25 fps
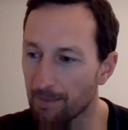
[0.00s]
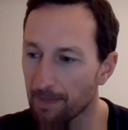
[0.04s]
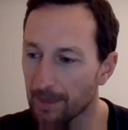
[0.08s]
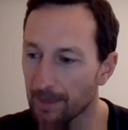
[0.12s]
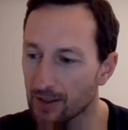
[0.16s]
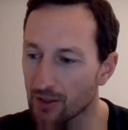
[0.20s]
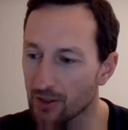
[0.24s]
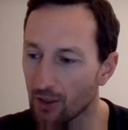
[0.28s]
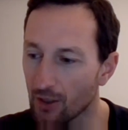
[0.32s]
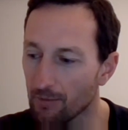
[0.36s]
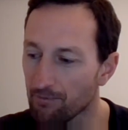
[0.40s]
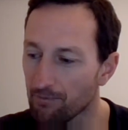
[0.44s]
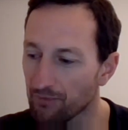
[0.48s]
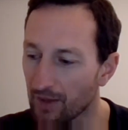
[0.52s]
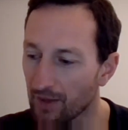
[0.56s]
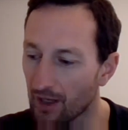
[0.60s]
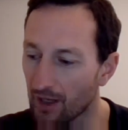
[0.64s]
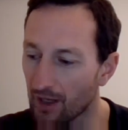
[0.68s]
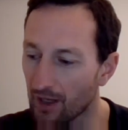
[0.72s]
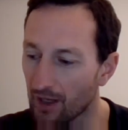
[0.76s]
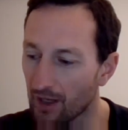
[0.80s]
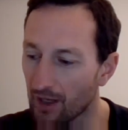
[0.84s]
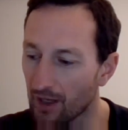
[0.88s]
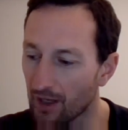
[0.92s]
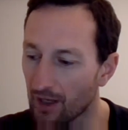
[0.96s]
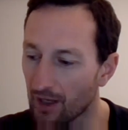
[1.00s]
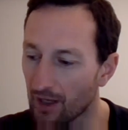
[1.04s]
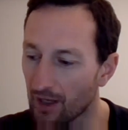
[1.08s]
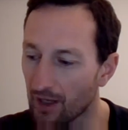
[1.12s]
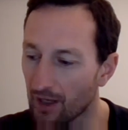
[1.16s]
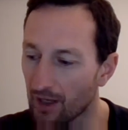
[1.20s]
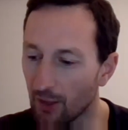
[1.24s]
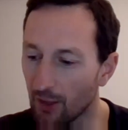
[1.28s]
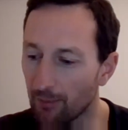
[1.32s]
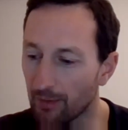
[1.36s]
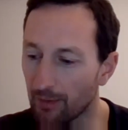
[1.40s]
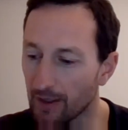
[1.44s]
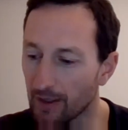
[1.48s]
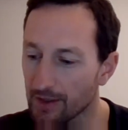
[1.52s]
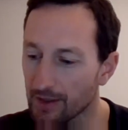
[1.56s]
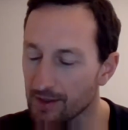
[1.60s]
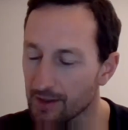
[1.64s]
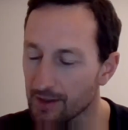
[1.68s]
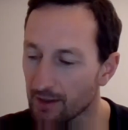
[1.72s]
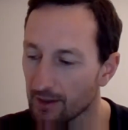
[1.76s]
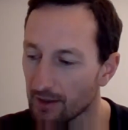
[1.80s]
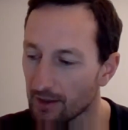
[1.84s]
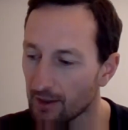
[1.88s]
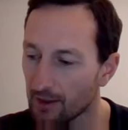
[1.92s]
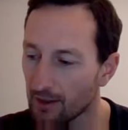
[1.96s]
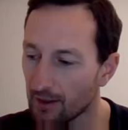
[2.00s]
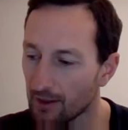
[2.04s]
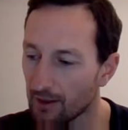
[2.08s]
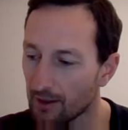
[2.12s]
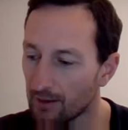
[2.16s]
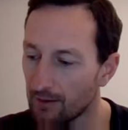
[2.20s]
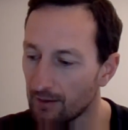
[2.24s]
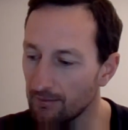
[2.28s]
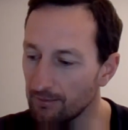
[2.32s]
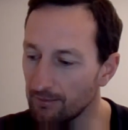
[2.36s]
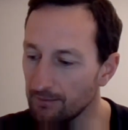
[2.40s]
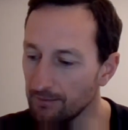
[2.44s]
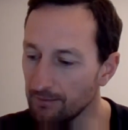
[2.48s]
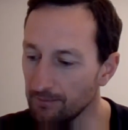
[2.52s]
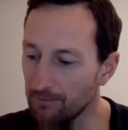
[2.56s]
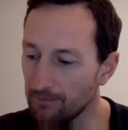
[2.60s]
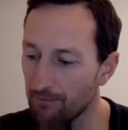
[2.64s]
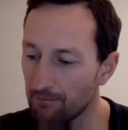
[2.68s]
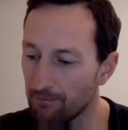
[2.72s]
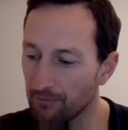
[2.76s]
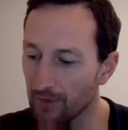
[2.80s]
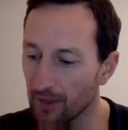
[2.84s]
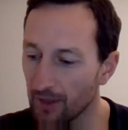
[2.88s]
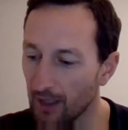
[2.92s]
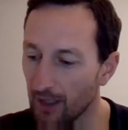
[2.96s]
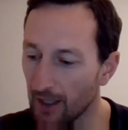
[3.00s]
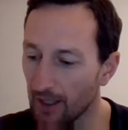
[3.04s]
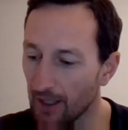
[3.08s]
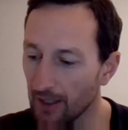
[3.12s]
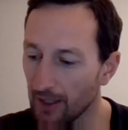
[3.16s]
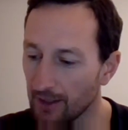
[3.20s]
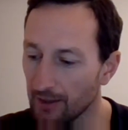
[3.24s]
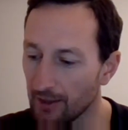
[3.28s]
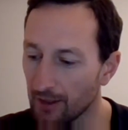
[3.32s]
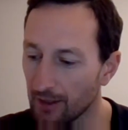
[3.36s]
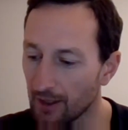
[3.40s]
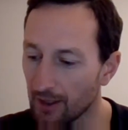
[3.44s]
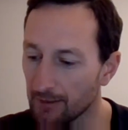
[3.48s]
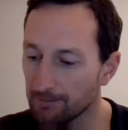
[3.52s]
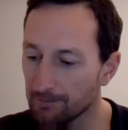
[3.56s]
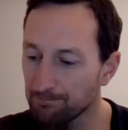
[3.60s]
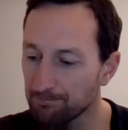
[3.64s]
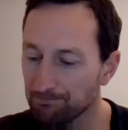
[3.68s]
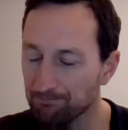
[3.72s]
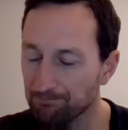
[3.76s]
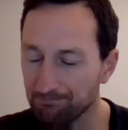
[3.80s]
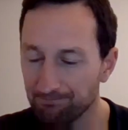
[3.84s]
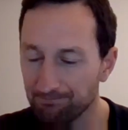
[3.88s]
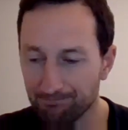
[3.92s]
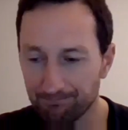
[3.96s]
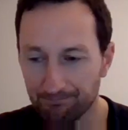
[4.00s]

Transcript: So I think that's going to help us. And